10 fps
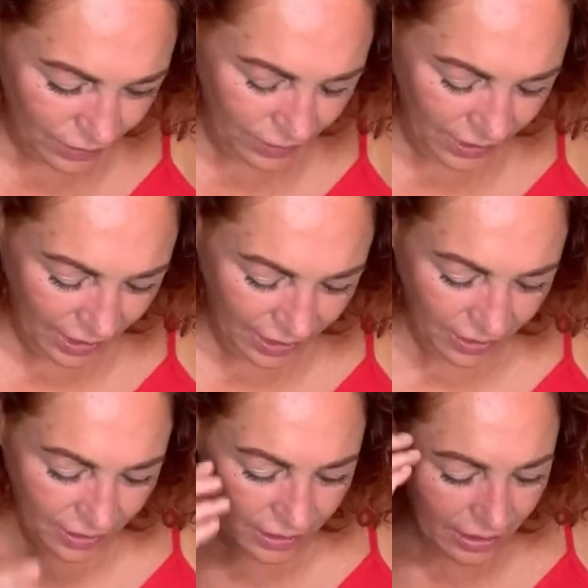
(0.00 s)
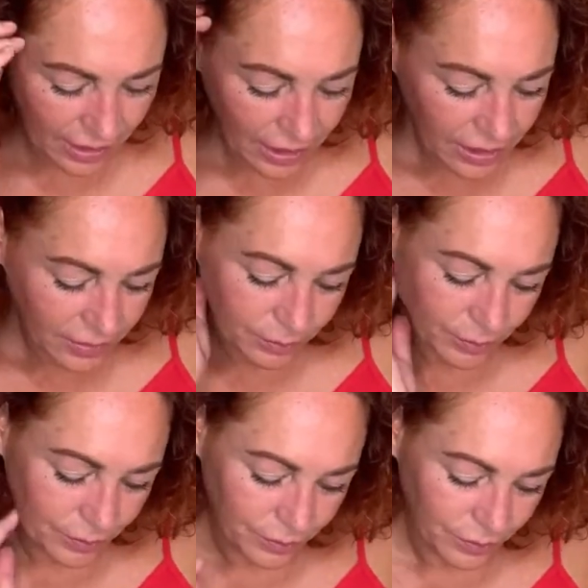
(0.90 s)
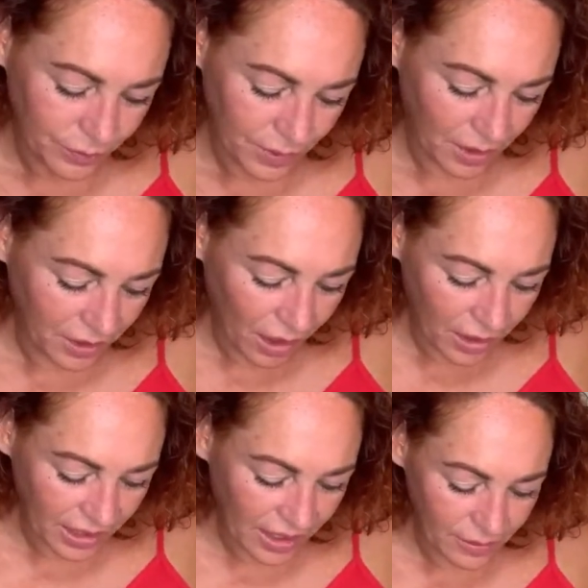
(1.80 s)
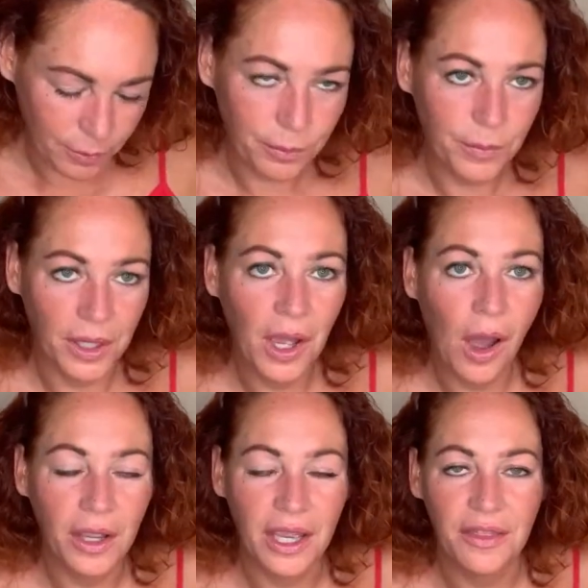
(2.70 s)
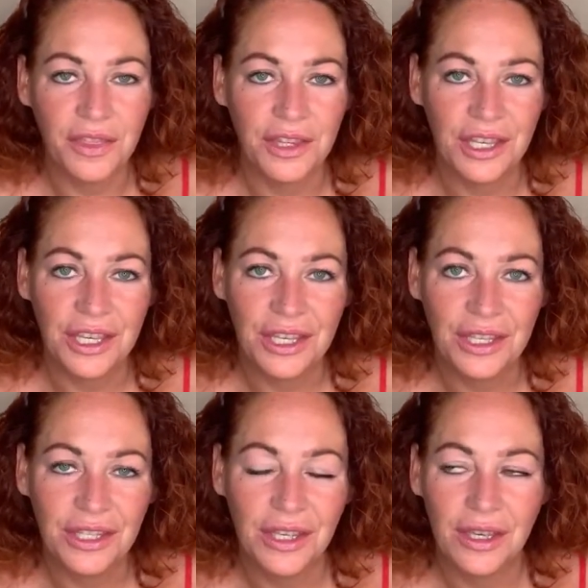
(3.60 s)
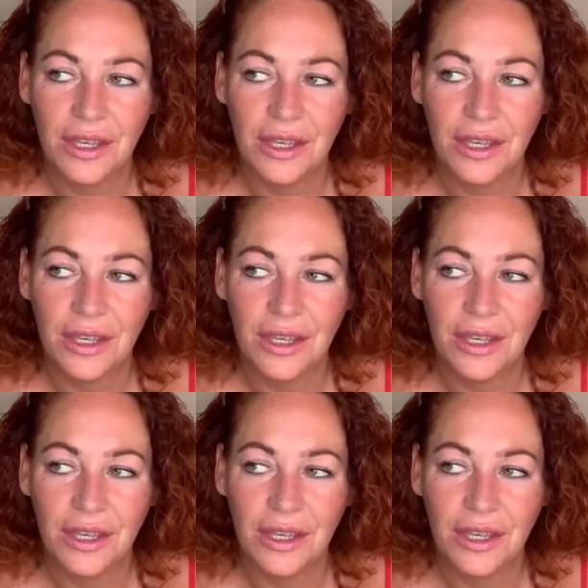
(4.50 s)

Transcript: Yeah, I can't get I can't get the